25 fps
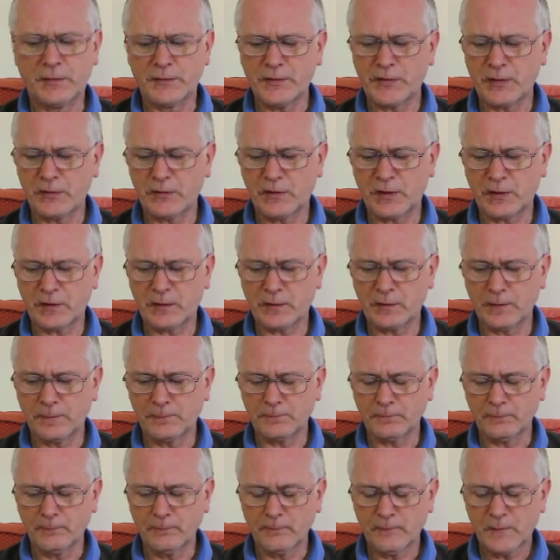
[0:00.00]
said Shasta.
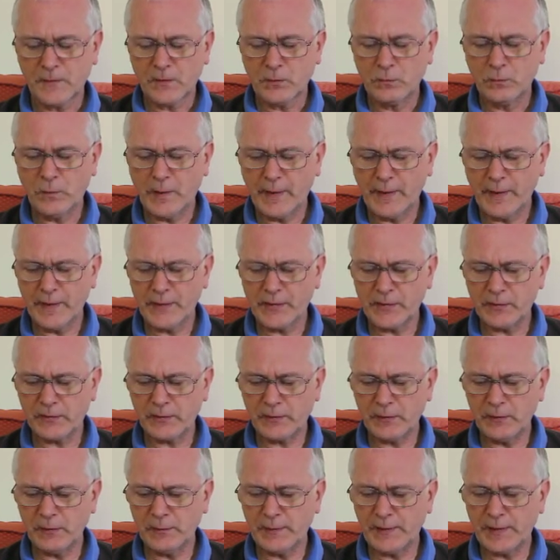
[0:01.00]
"Why, so that
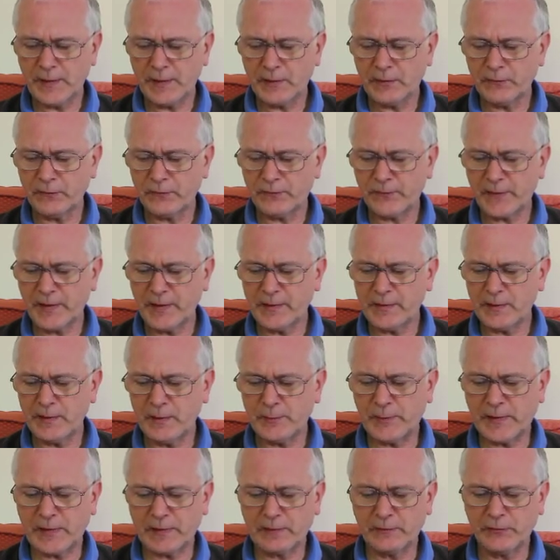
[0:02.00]
you and I can fight in the
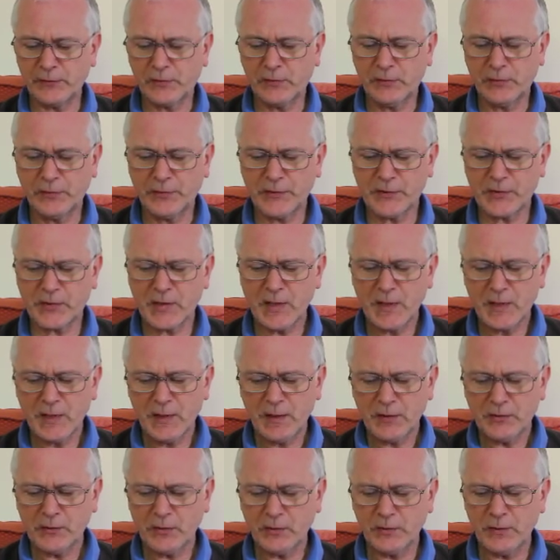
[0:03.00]
battle, of course.
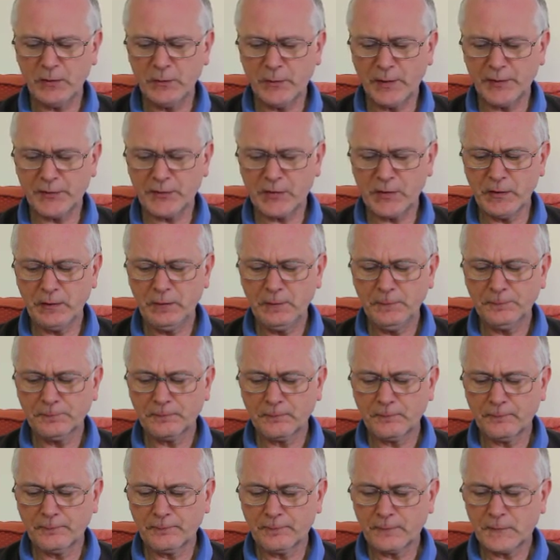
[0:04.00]
Don't you want to?"
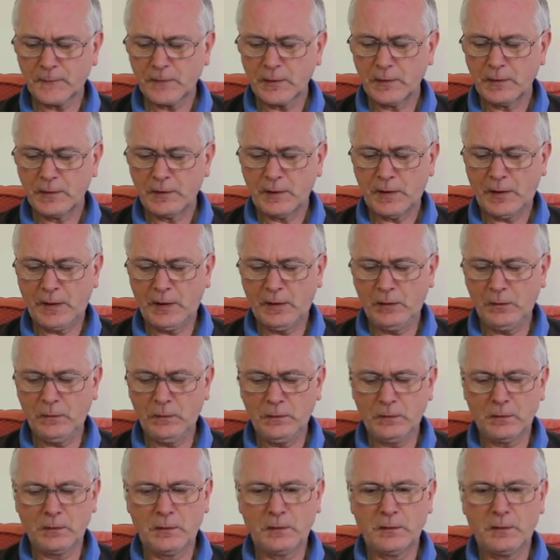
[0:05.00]

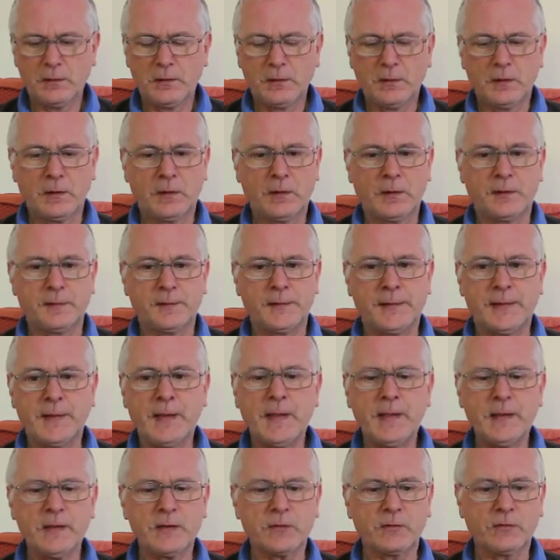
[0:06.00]
"Oh,
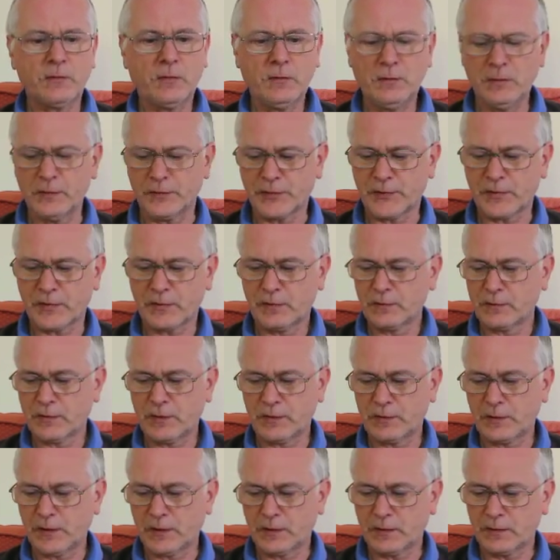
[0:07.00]
yes, of course," said
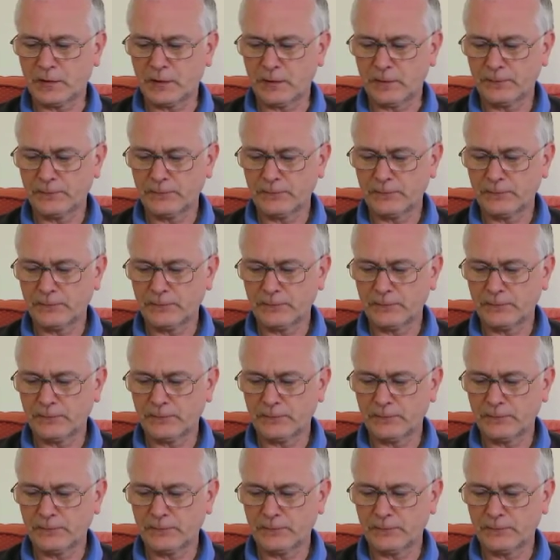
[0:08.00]
Shasta.